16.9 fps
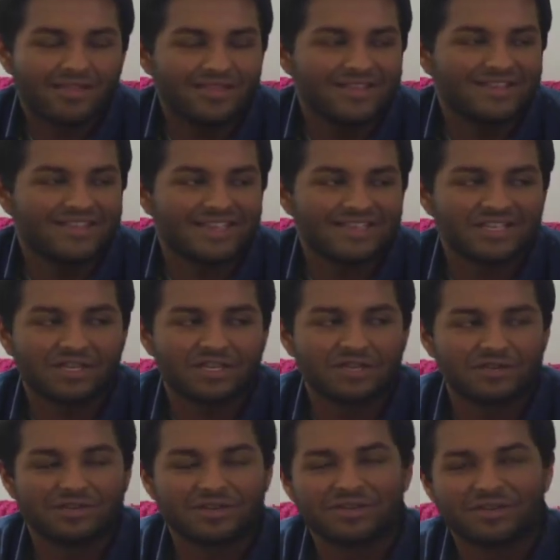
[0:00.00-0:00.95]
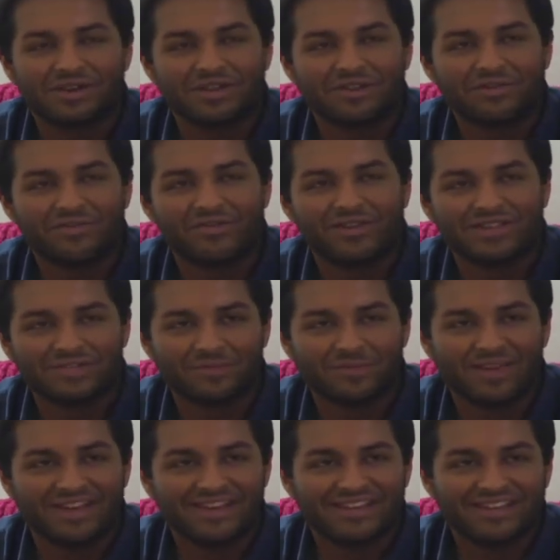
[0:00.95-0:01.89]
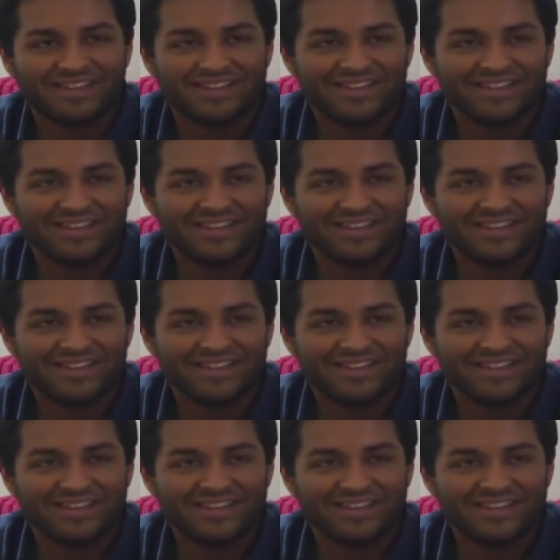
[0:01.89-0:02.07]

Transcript: this isn't gonna look good on your resume.